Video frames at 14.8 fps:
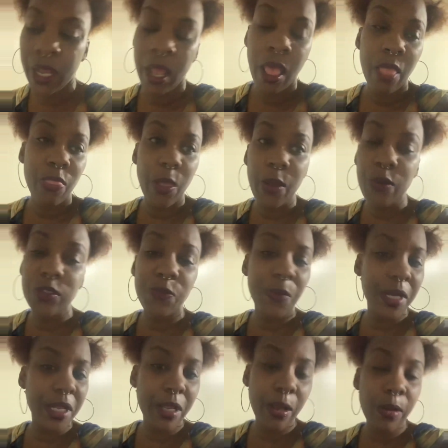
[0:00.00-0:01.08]
that he
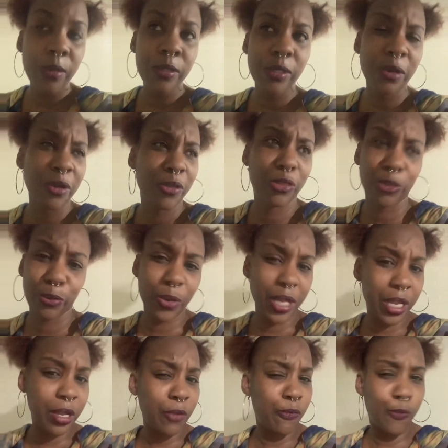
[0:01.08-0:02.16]
does have on me
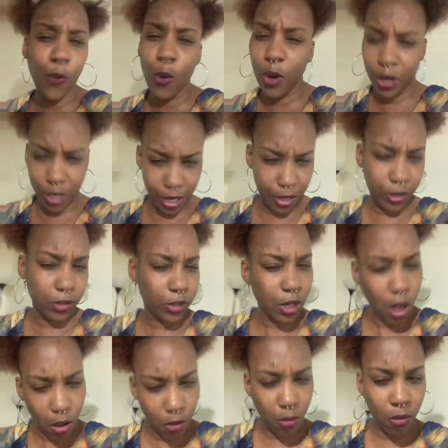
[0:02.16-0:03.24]
those
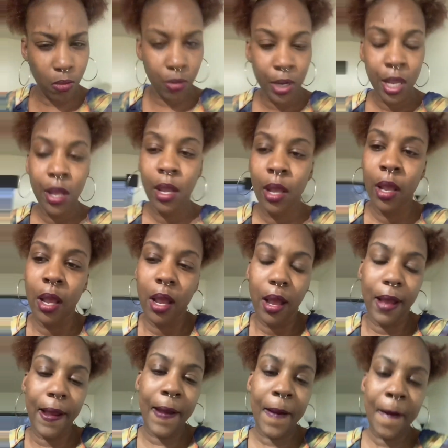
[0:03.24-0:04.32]
videos are three
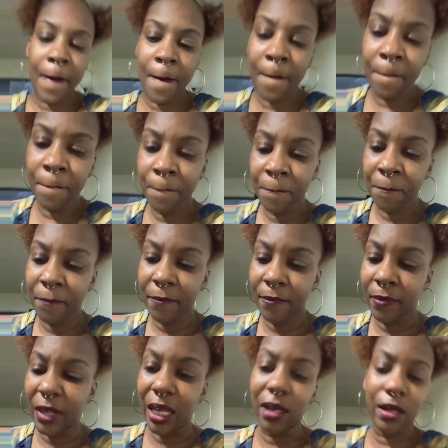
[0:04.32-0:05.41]
four years
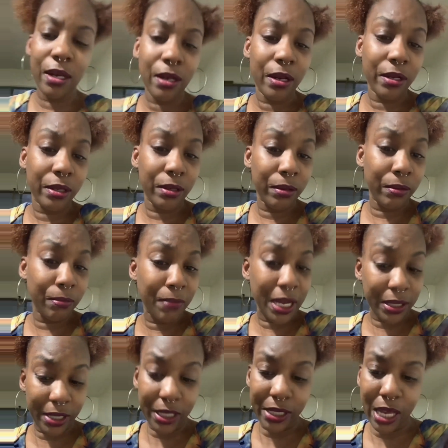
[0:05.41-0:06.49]
old
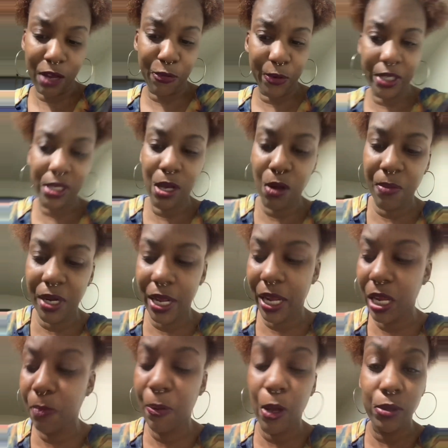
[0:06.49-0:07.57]
um
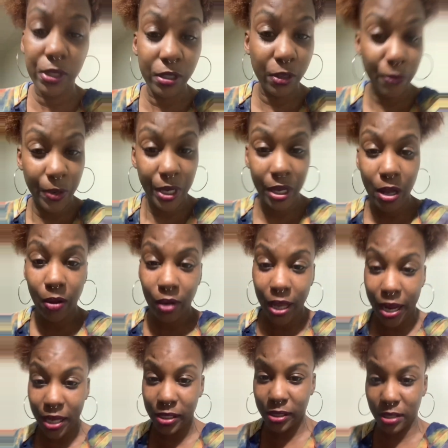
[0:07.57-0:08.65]
my
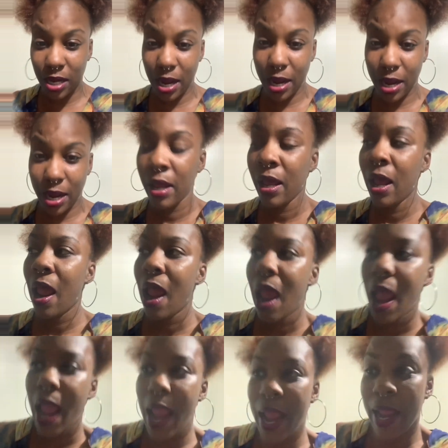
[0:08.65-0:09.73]
tiktok friend told me that
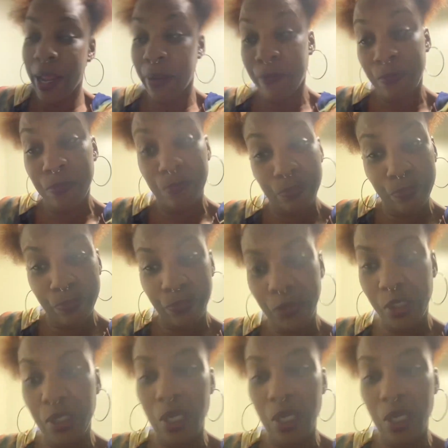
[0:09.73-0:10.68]
he posted the video